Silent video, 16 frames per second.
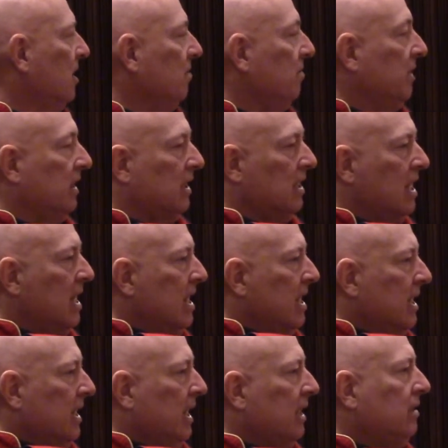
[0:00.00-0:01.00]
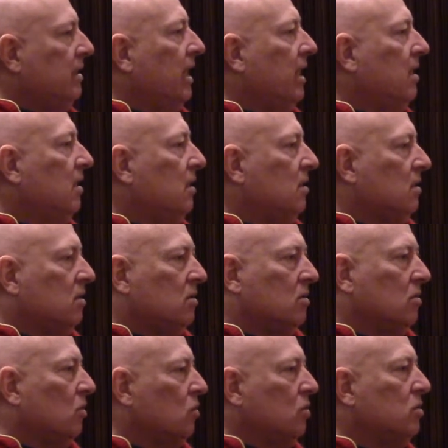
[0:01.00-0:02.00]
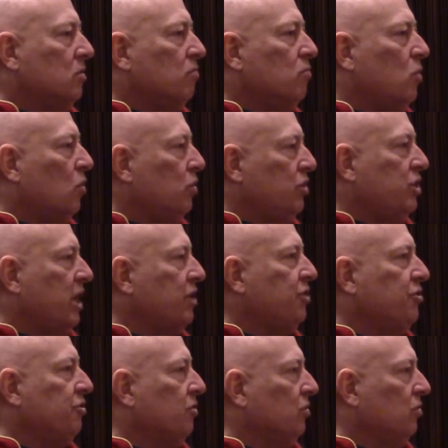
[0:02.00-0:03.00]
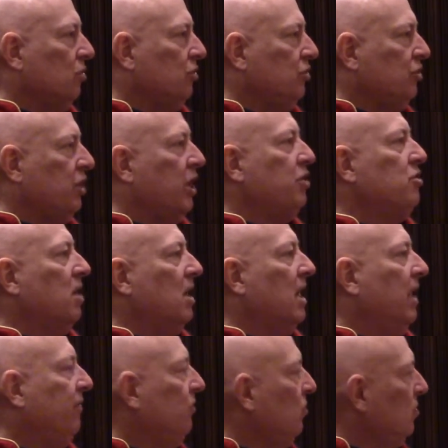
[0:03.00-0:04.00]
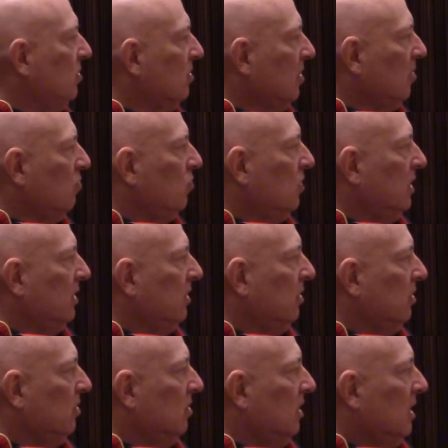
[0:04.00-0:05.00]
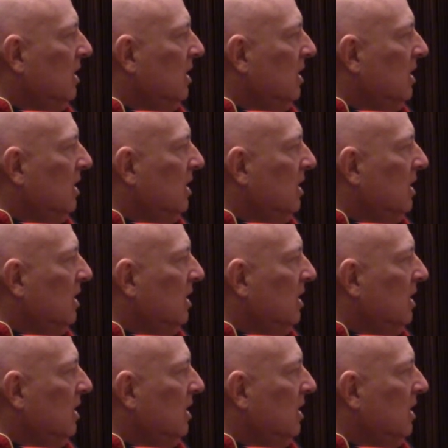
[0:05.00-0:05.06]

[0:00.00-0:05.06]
I mean, it takes so small gesture to change life to someone, you know.